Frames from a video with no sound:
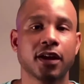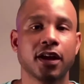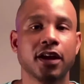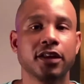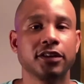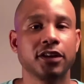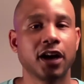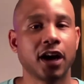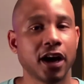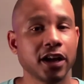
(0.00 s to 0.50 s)
The
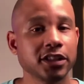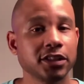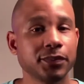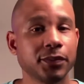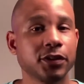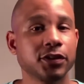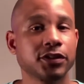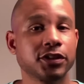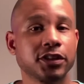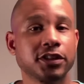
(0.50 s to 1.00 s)
hospital
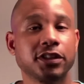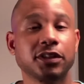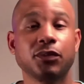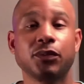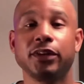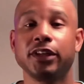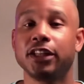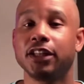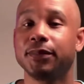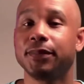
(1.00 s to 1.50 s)
system will
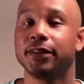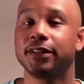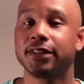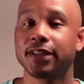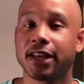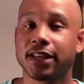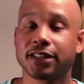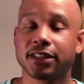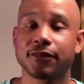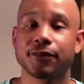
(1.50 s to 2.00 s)
need to be
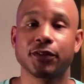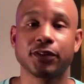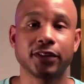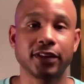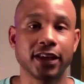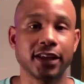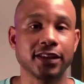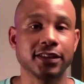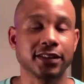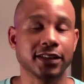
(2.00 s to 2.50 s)
tested for
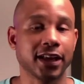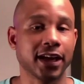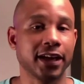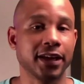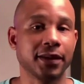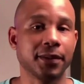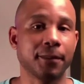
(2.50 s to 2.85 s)
things like